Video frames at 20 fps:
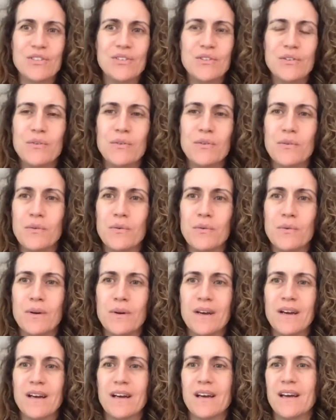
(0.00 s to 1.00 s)
to
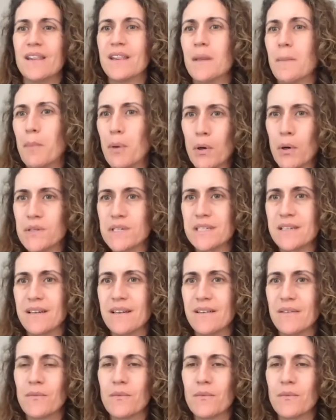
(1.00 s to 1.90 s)
the person?